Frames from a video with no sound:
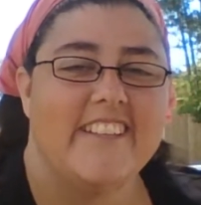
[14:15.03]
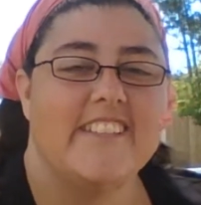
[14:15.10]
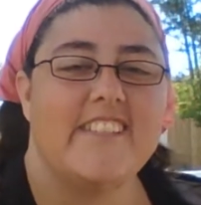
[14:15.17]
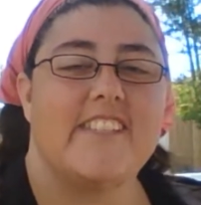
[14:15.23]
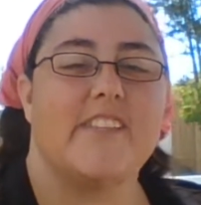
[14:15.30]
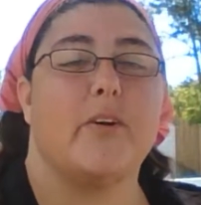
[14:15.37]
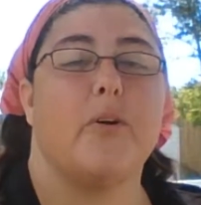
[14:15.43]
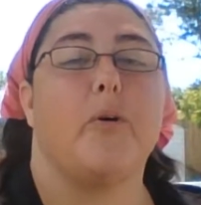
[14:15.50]

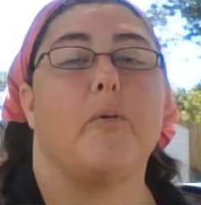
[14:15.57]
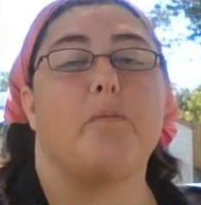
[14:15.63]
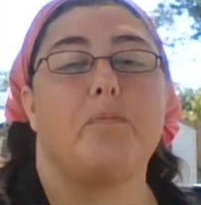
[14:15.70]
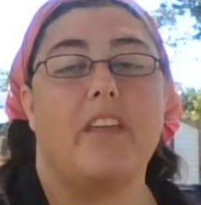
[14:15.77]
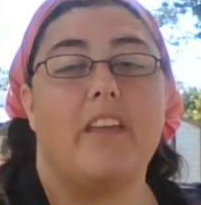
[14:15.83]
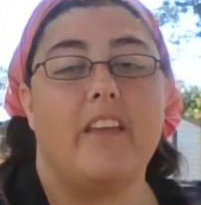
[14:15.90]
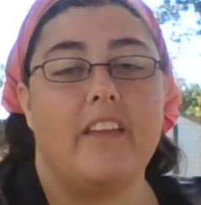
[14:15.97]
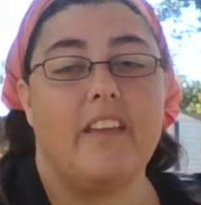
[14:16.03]
So,
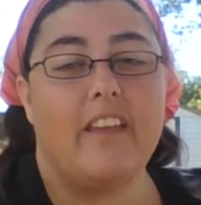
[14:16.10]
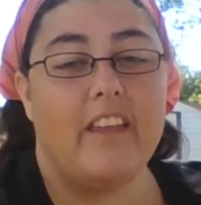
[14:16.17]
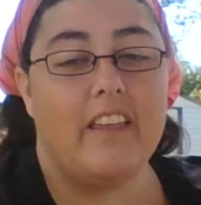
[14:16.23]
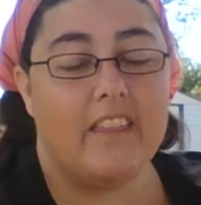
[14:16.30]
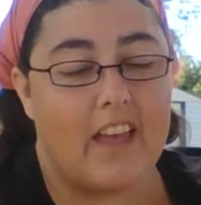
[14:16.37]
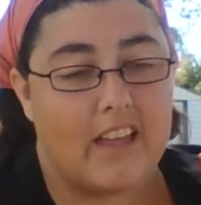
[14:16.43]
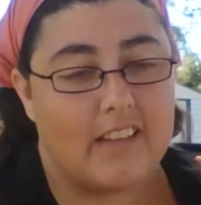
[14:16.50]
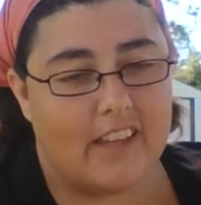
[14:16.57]

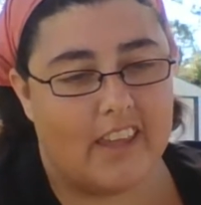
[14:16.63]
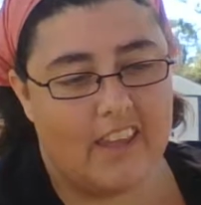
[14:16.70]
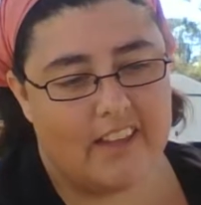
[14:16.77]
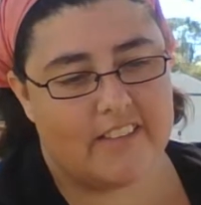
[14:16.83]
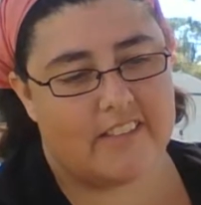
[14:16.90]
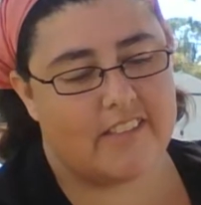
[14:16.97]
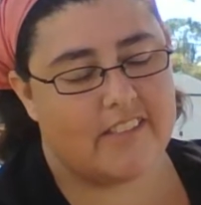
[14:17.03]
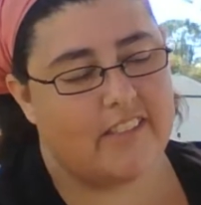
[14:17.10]
in that
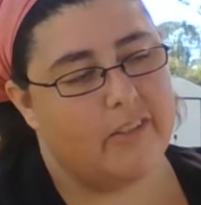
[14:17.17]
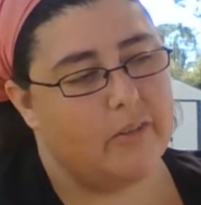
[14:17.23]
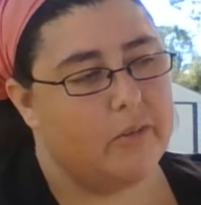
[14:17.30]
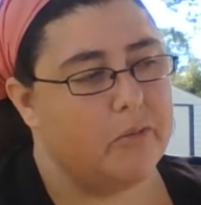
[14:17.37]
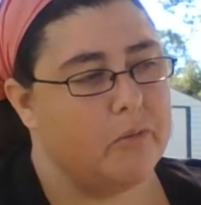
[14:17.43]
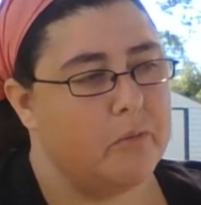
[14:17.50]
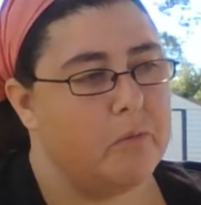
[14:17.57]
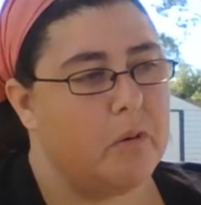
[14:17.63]
case, you
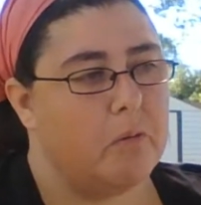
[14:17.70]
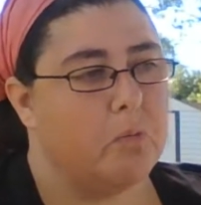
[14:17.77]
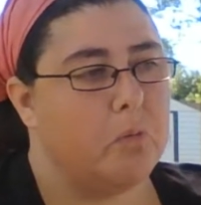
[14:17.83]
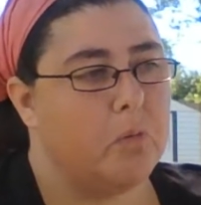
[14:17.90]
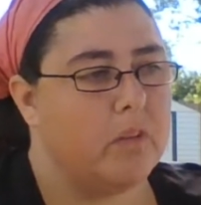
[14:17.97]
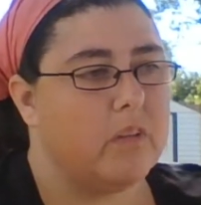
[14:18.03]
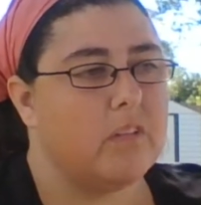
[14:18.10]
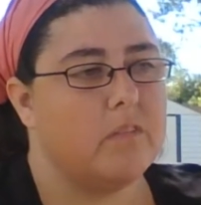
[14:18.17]
know,
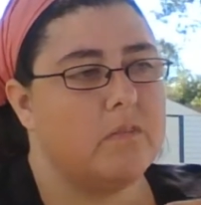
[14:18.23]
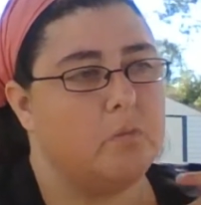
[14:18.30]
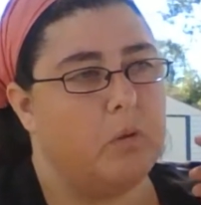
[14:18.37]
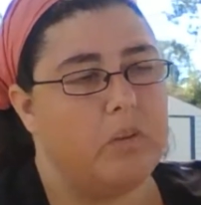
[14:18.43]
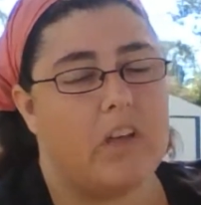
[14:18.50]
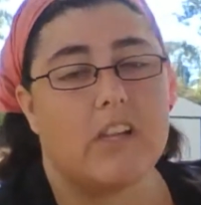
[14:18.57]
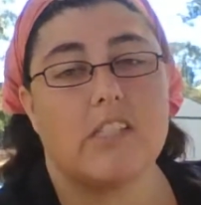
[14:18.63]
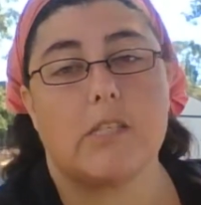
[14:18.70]

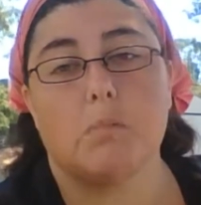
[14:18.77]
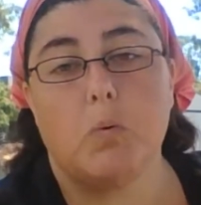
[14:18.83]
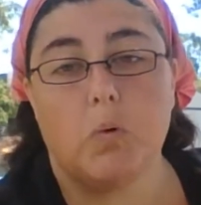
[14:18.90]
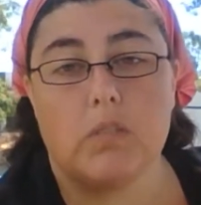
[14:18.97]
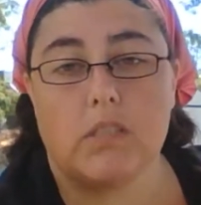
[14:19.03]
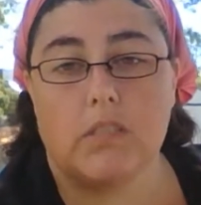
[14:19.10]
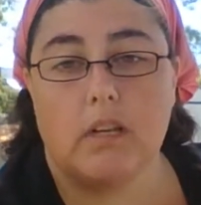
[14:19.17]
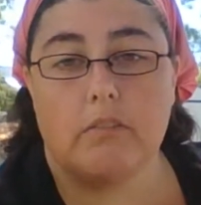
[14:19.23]
we got some
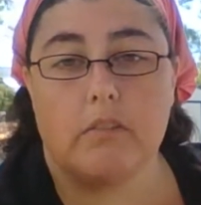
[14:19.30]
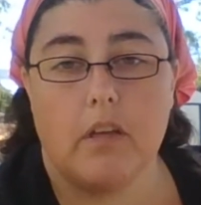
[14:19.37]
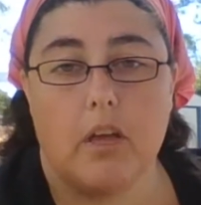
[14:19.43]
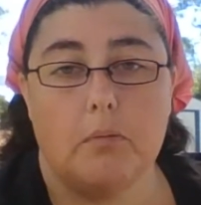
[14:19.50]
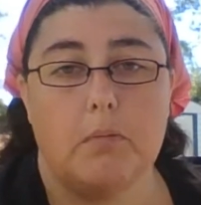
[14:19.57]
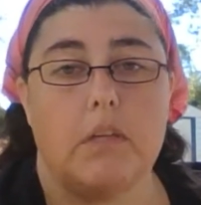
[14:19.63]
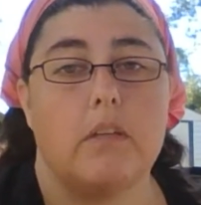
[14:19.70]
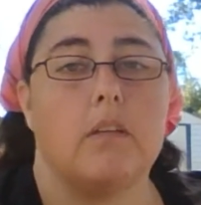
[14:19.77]
more stuff
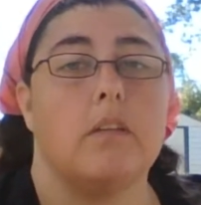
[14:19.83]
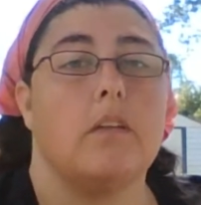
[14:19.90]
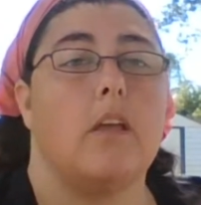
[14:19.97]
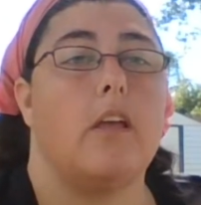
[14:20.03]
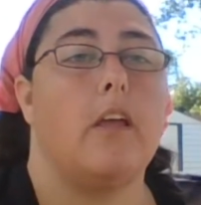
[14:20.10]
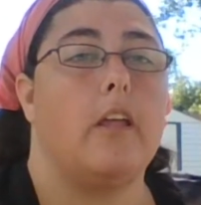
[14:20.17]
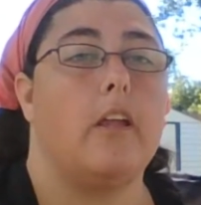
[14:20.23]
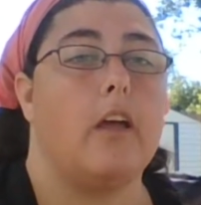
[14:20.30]
coming,
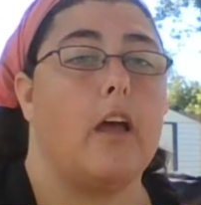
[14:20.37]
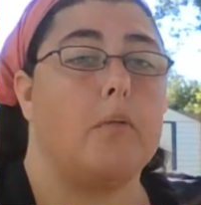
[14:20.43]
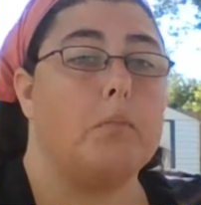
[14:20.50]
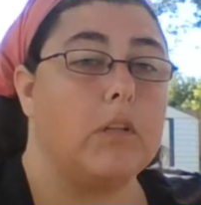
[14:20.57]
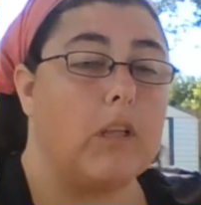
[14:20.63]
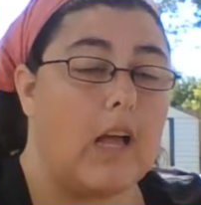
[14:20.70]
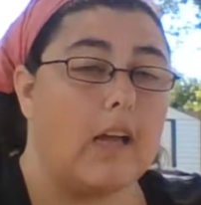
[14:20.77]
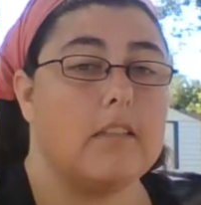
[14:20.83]
and I'm
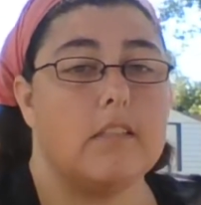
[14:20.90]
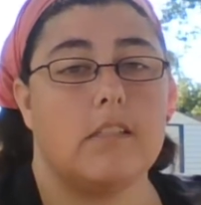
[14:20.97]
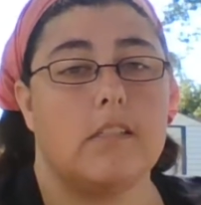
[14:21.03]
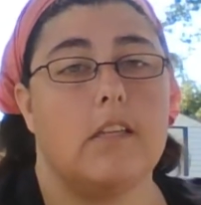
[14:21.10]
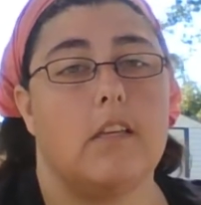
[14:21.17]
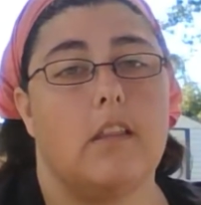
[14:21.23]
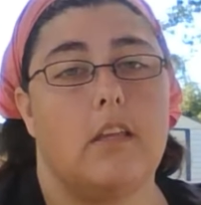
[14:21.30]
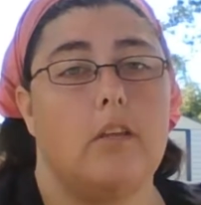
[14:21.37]
glad to
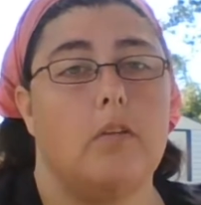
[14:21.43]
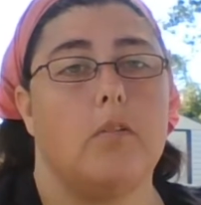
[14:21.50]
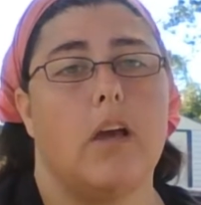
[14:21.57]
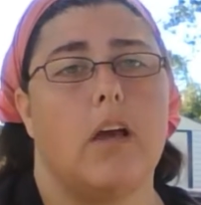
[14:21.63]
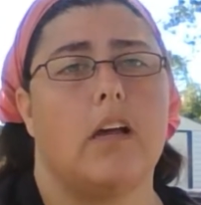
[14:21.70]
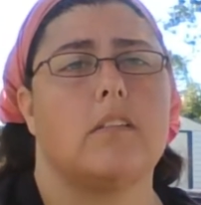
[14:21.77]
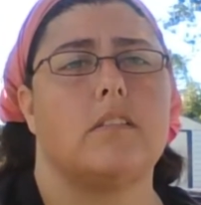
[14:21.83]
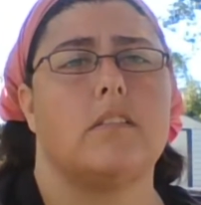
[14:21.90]
see that you
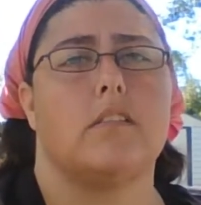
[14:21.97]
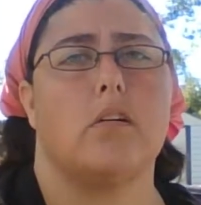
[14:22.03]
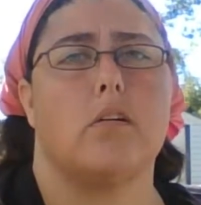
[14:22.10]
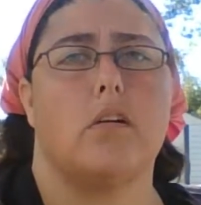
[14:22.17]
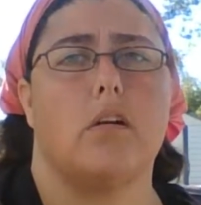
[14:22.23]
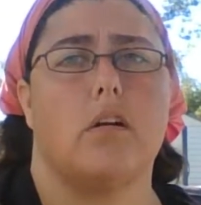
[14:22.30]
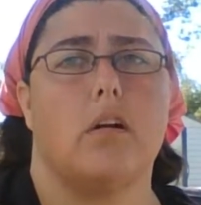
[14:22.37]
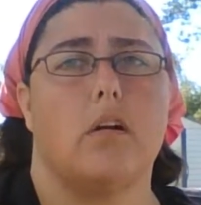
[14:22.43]
guys
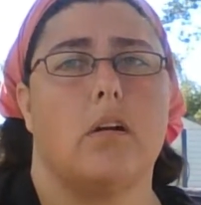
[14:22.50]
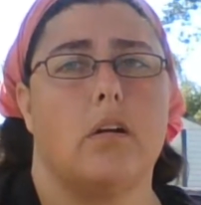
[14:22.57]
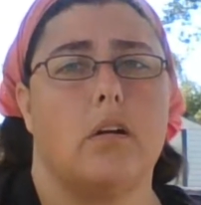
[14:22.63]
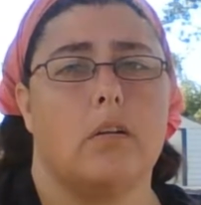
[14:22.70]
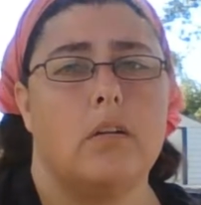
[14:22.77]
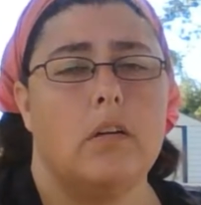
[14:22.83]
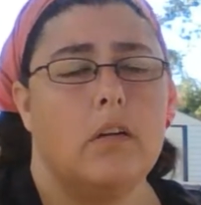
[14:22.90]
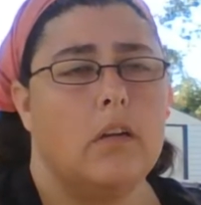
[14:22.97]
are,
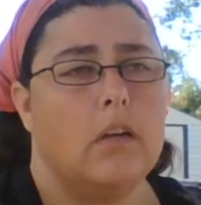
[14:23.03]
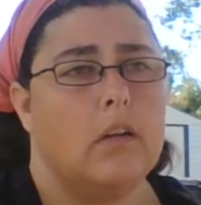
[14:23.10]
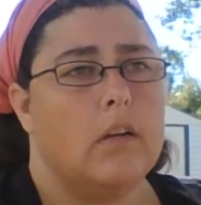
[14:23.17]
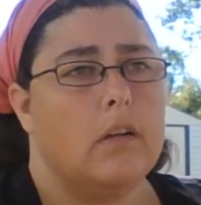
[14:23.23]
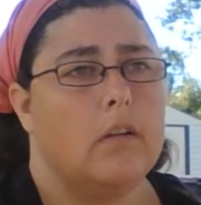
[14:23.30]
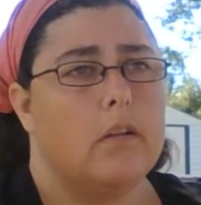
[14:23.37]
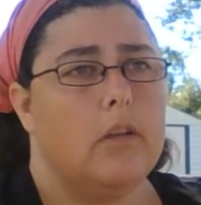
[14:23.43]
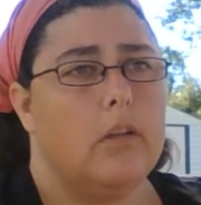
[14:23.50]

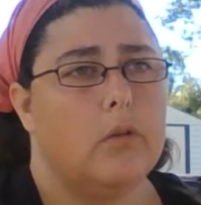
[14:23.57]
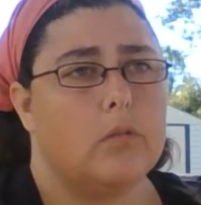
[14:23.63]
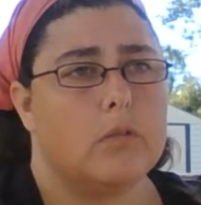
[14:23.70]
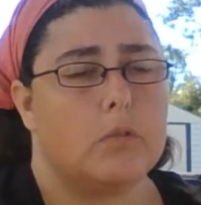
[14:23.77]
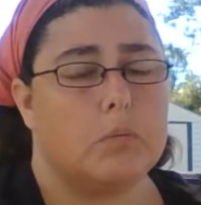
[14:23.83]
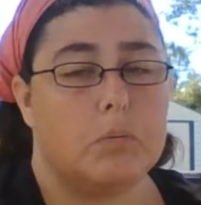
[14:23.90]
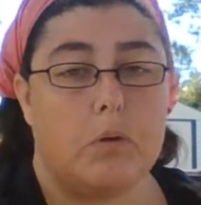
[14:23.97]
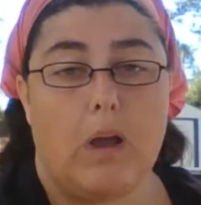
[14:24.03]
you know,
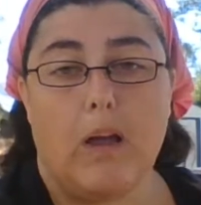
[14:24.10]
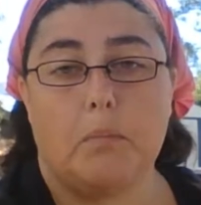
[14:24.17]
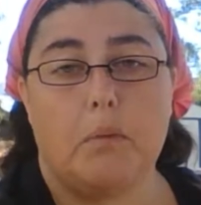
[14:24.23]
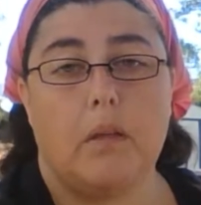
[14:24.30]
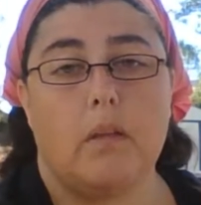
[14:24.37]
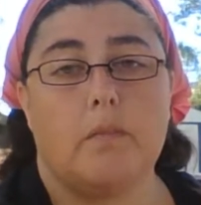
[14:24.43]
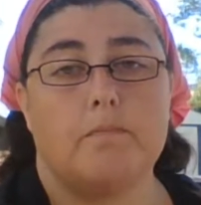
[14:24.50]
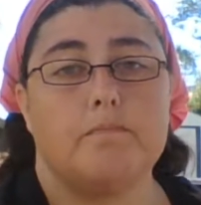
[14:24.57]

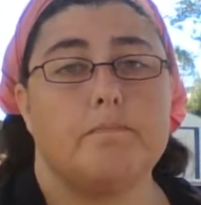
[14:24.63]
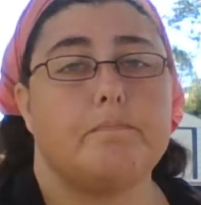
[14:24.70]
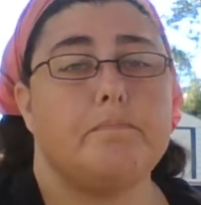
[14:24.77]
subscribing.